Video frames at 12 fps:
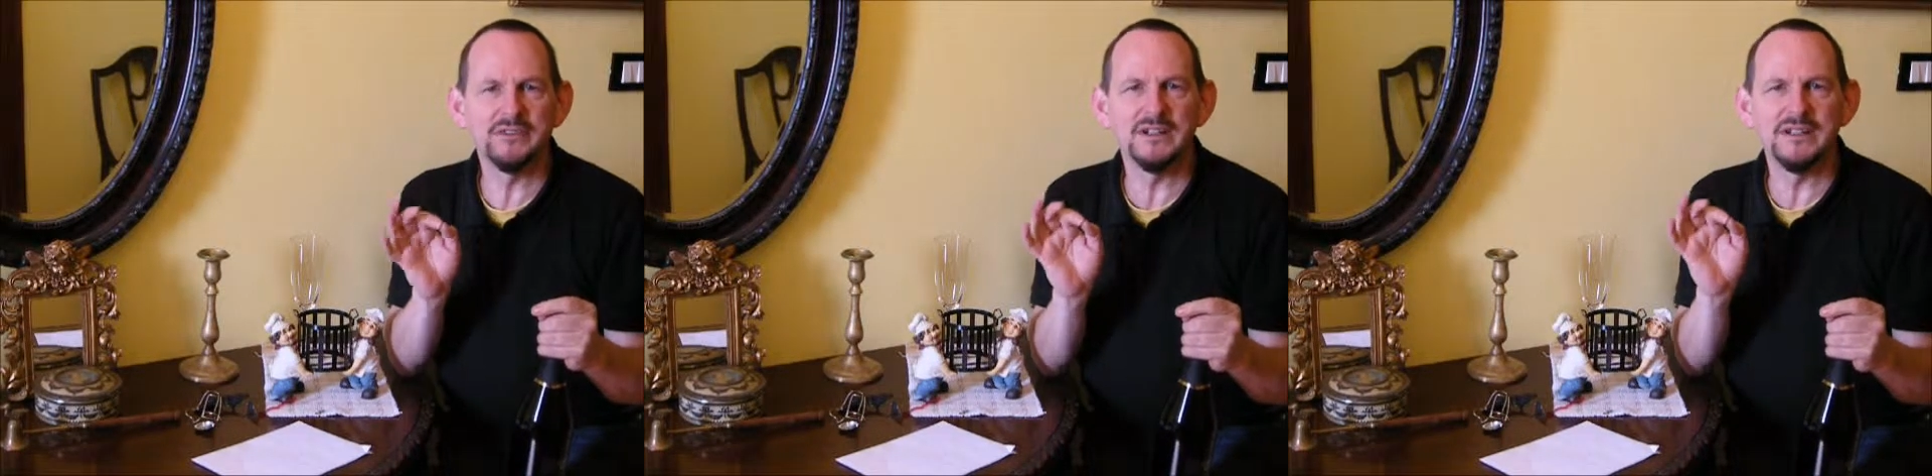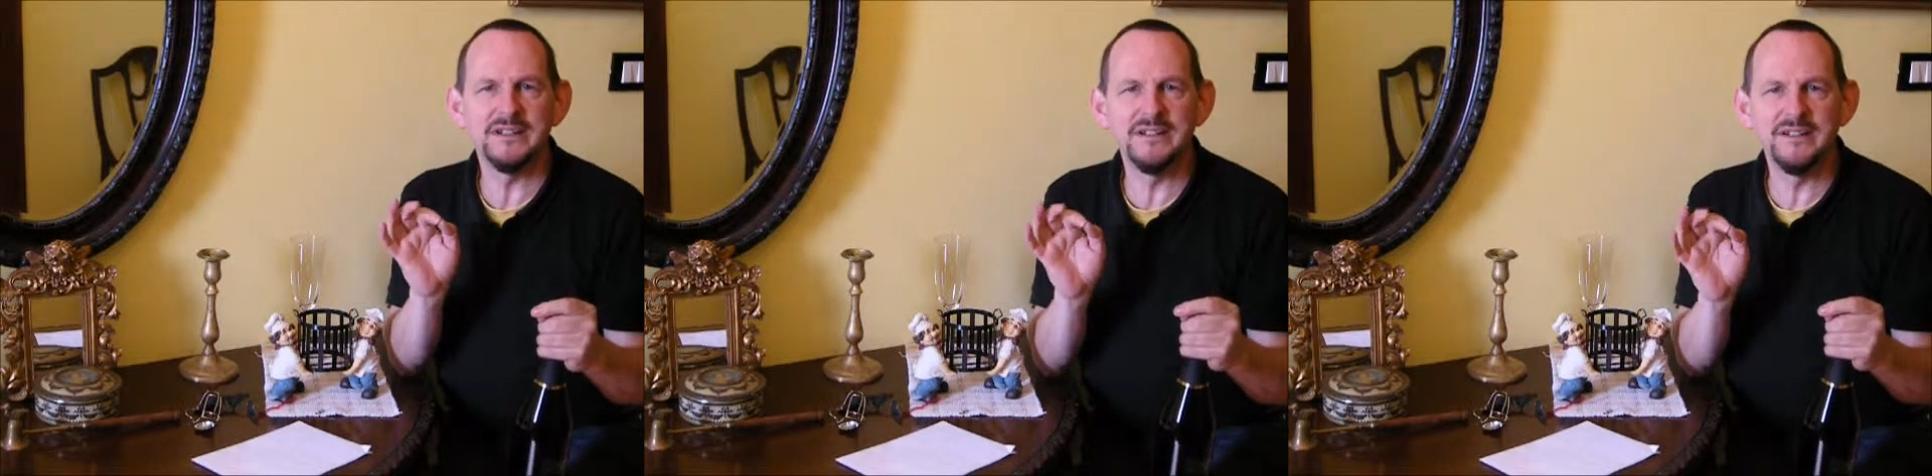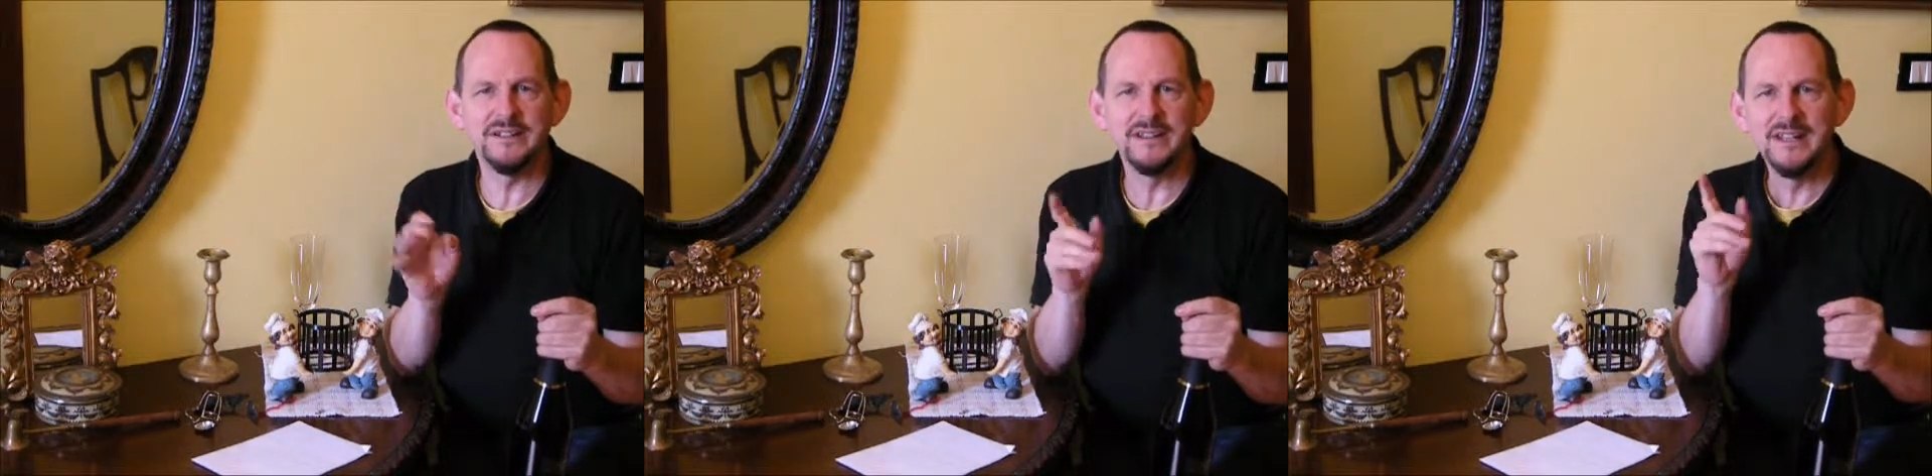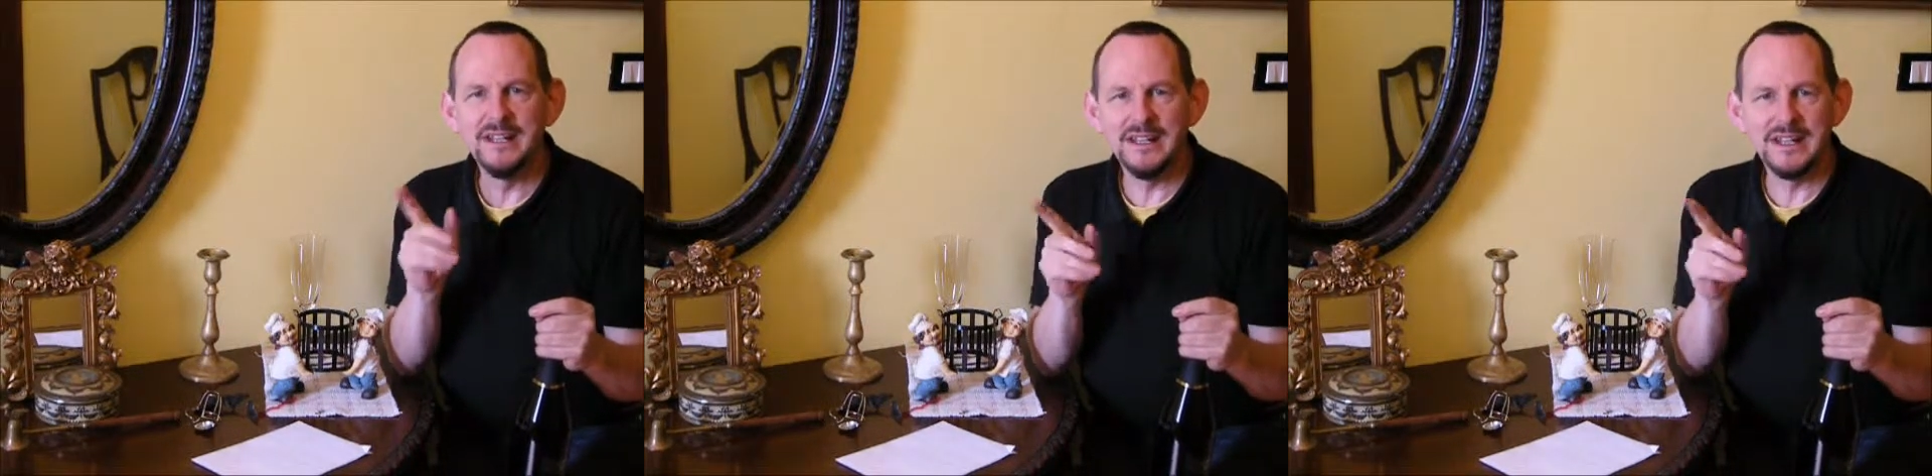varieties
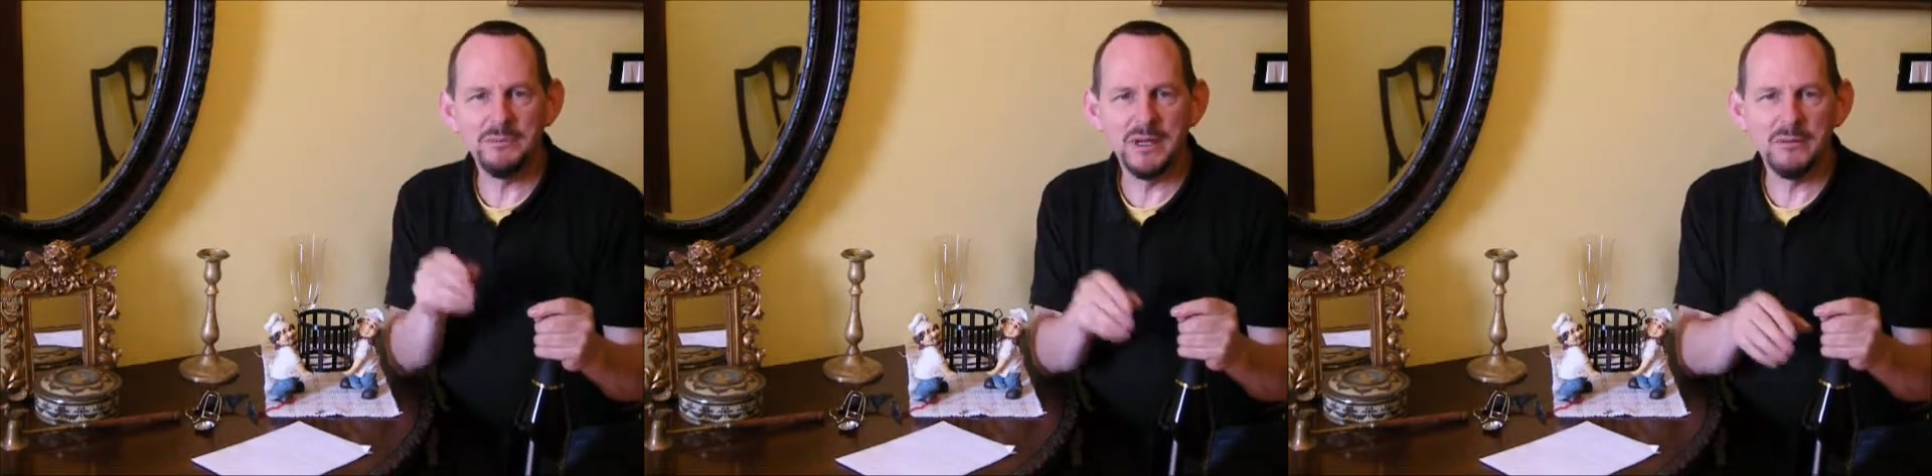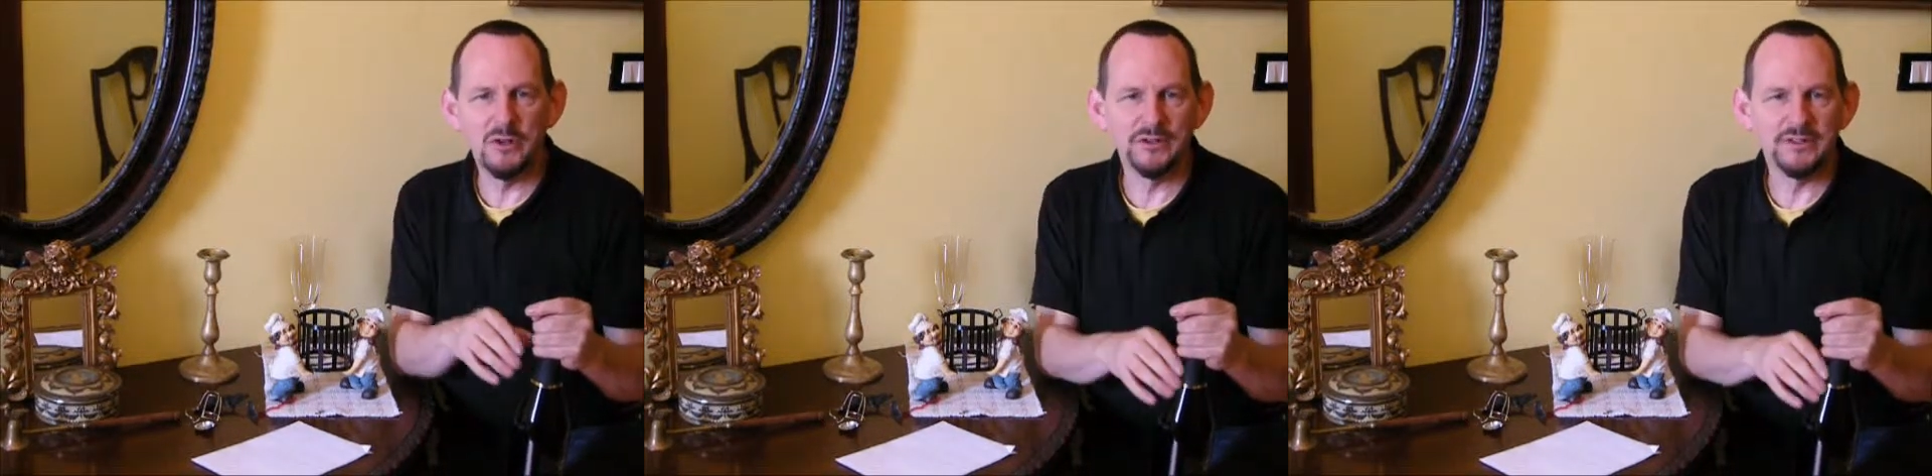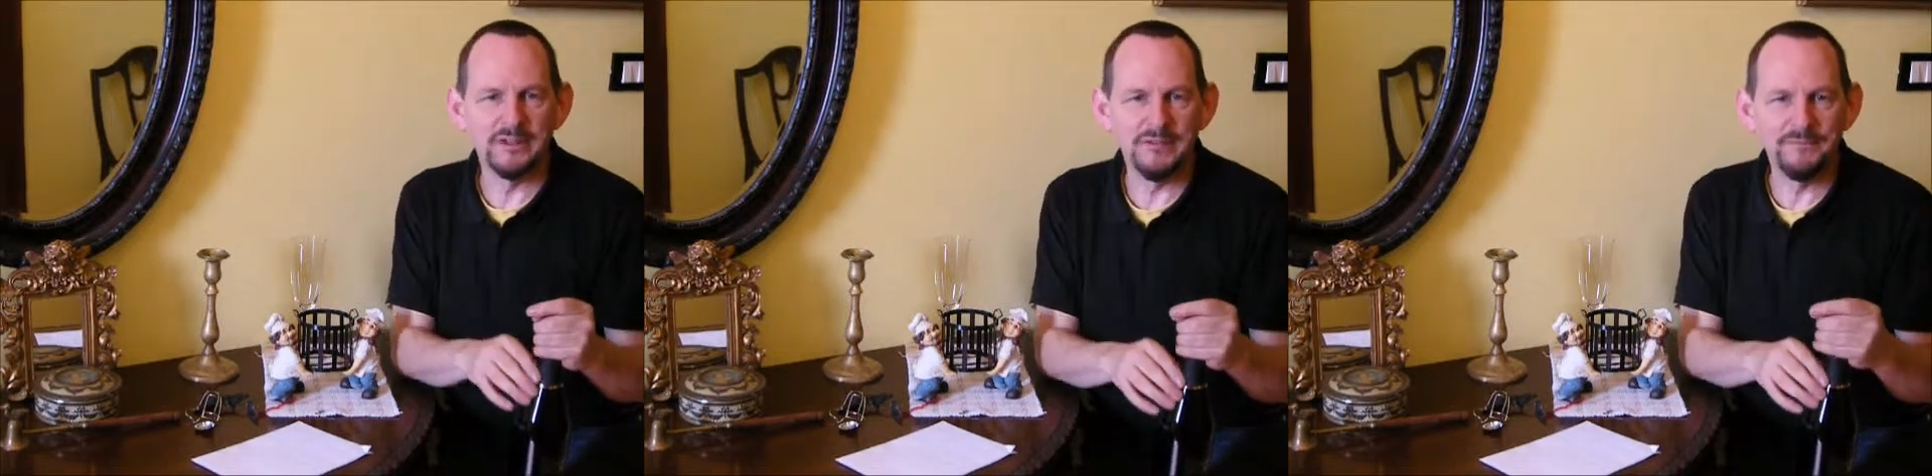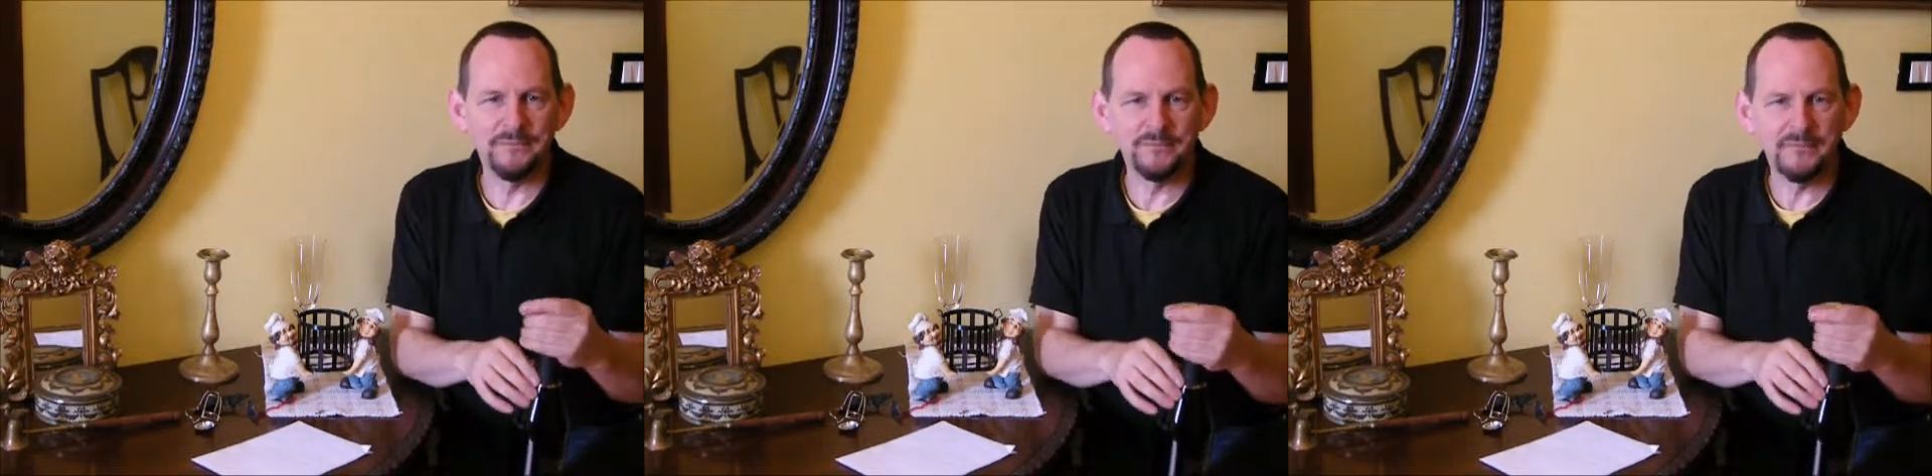in
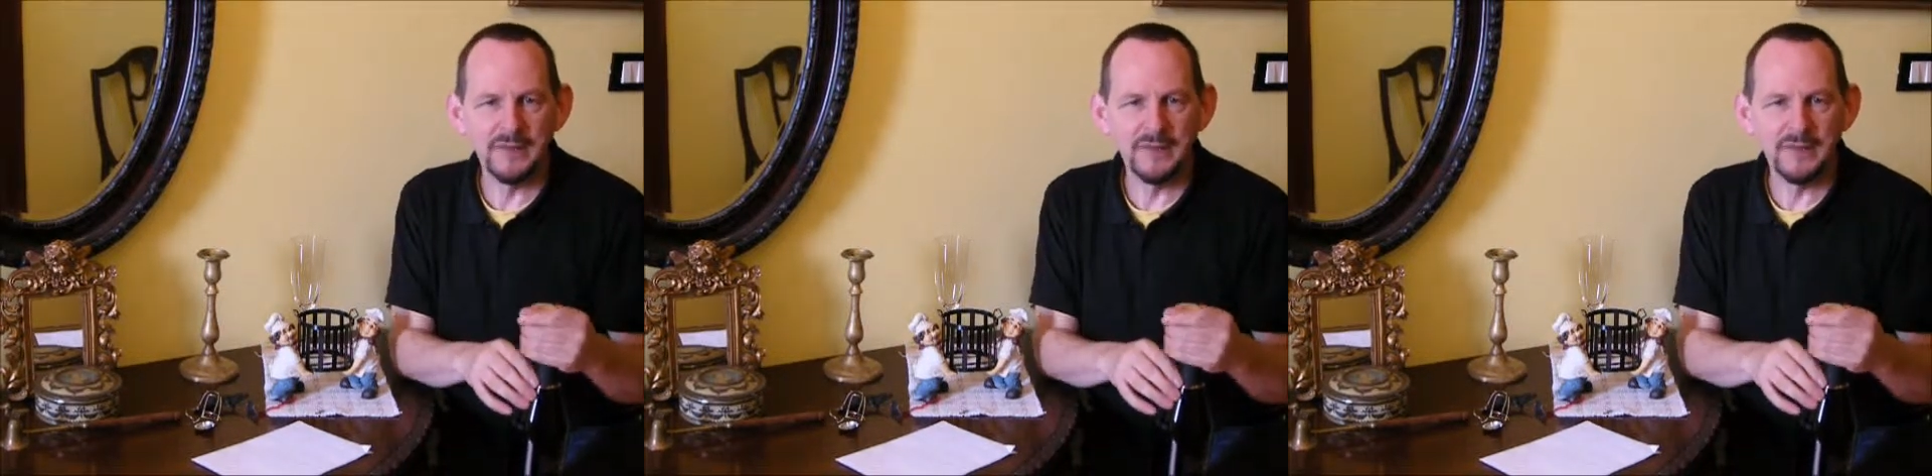Piemonte.